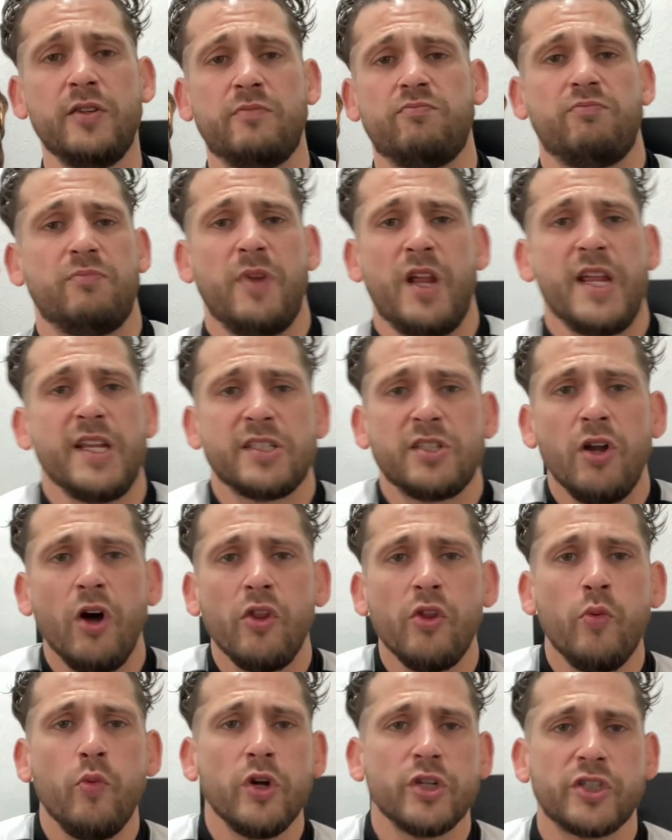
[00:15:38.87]
It's not
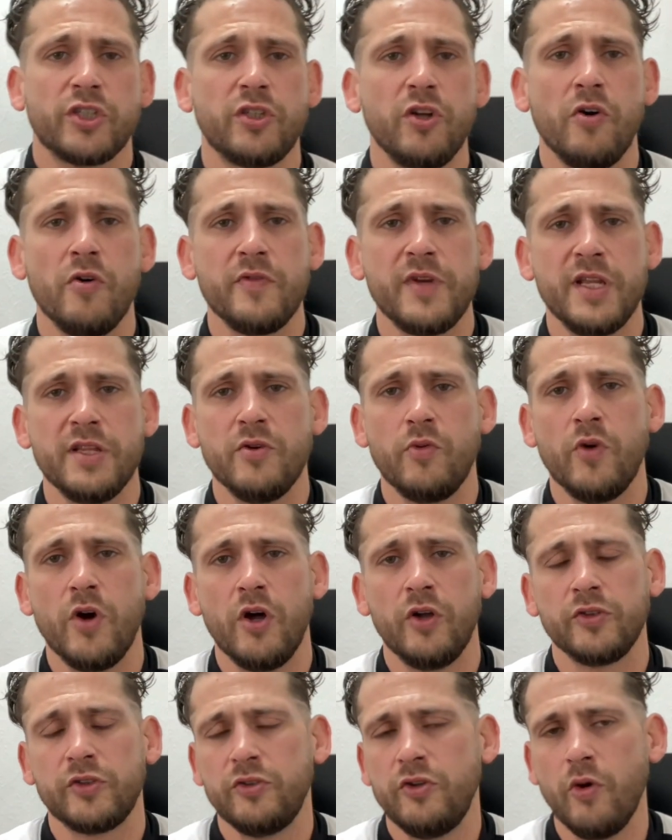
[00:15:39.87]
the worst story in the
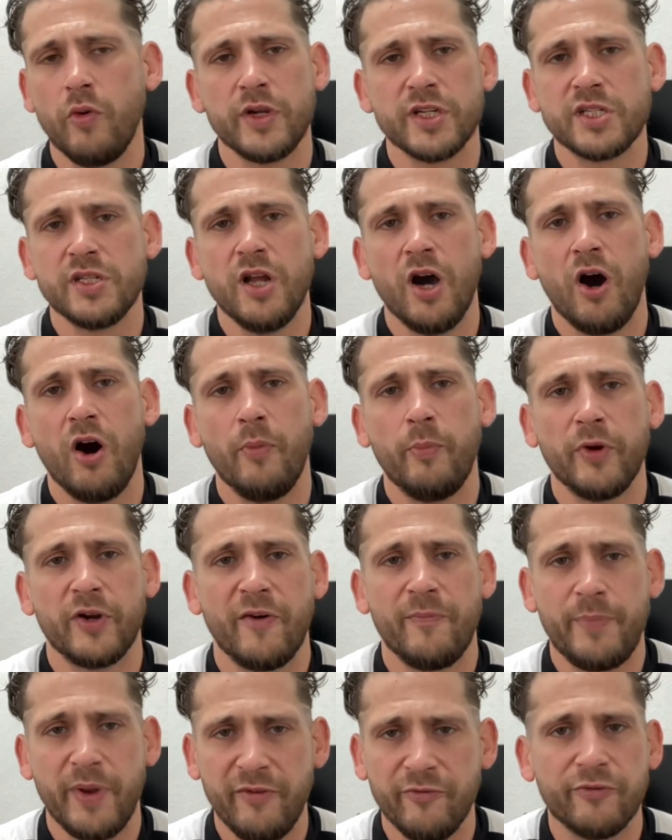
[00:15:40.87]
world. No, it's not. But
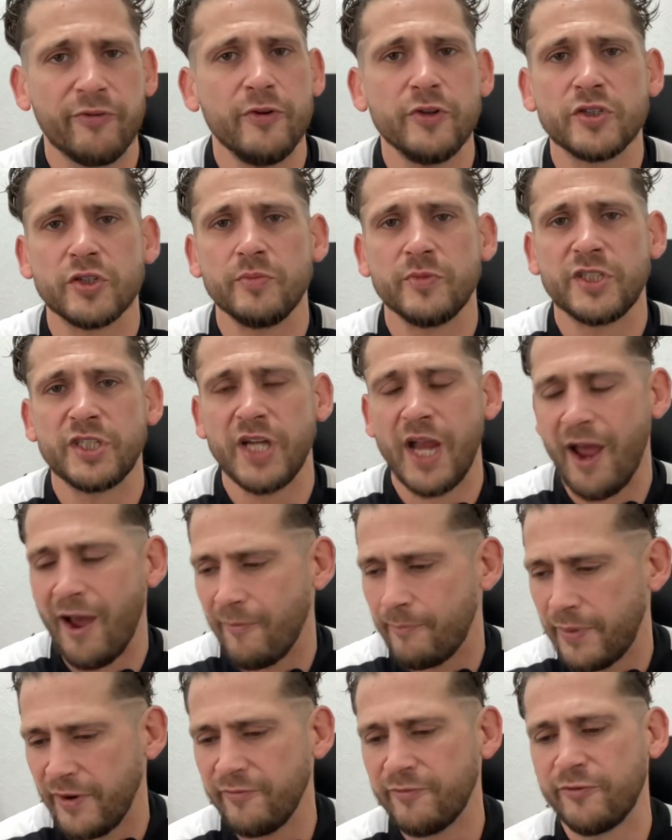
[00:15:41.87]
I've been through some shit.
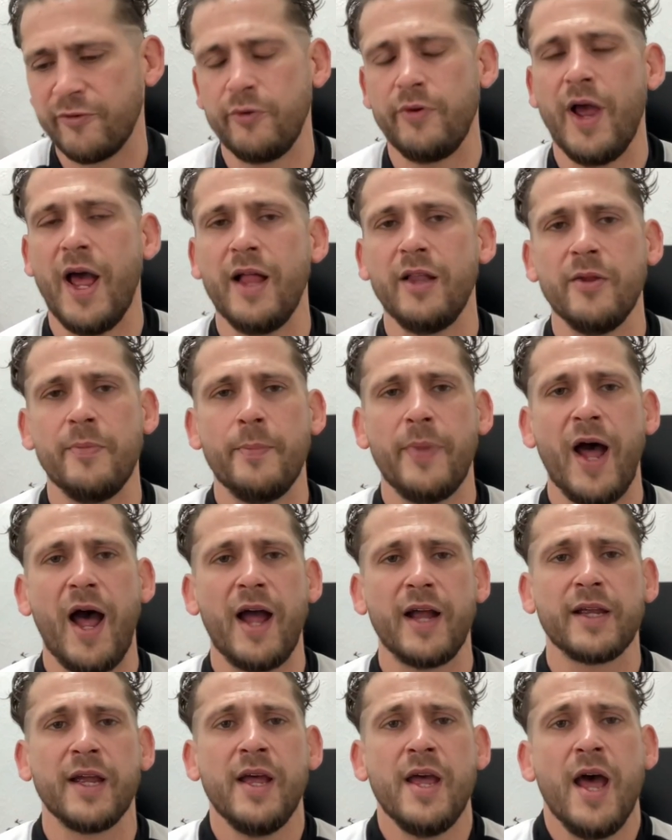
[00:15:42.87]
I've been through hell and
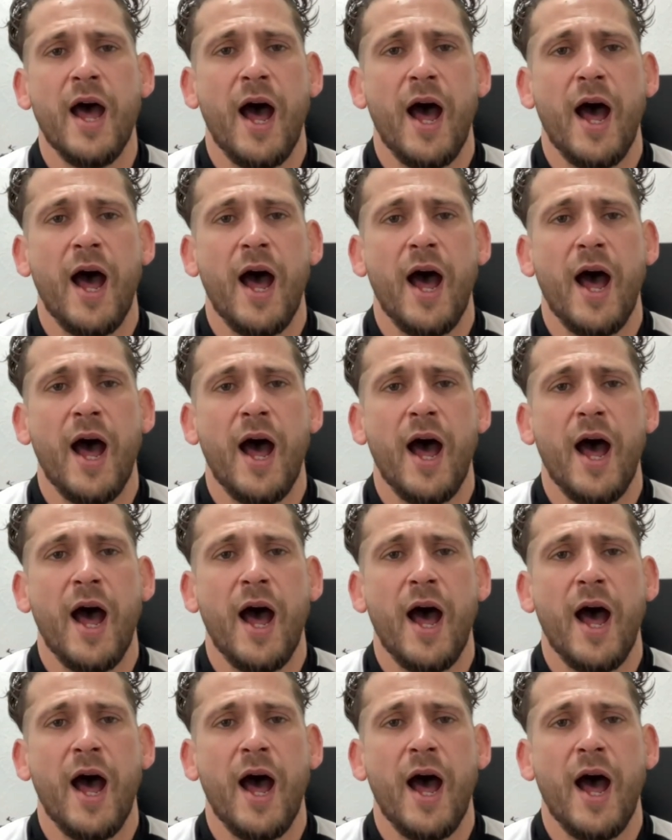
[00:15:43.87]
back.